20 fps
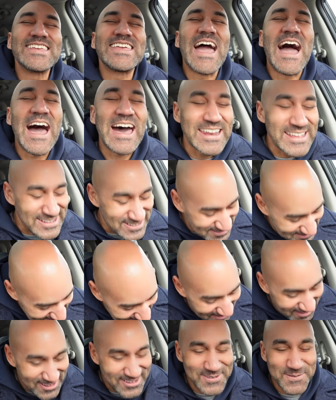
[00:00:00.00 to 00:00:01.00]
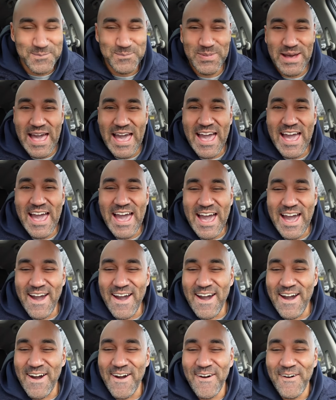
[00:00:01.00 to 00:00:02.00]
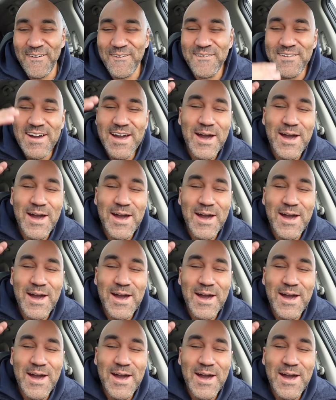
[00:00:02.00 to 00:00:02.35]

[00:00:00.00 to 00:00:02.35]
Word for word: gotta talk about.